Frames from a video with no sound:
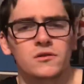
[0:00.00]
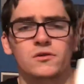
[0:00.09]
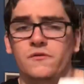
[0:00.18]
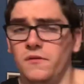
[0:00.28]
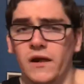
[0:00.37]

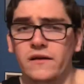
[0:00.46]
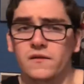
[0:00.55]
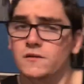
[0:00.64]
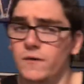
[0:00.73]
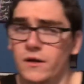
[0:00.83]
if you like
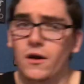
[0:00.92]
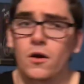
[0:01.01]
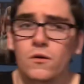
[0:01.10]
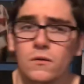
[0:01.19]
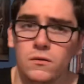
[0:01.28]
this
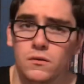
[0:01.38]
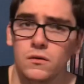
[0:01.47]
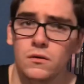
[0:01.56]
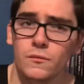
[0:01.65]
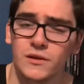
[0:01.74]
video,
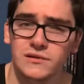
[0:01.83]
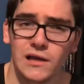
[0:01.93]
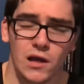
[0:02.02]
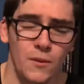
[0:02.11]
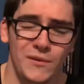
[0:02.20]
please
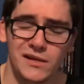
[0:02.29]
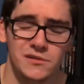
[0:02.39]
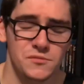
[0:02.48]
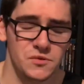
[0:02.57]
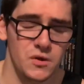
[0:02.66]
like, comment, and
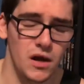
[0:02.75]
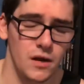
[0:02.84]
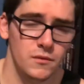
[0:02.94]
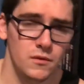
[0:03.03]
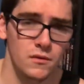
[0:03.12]
subscribe.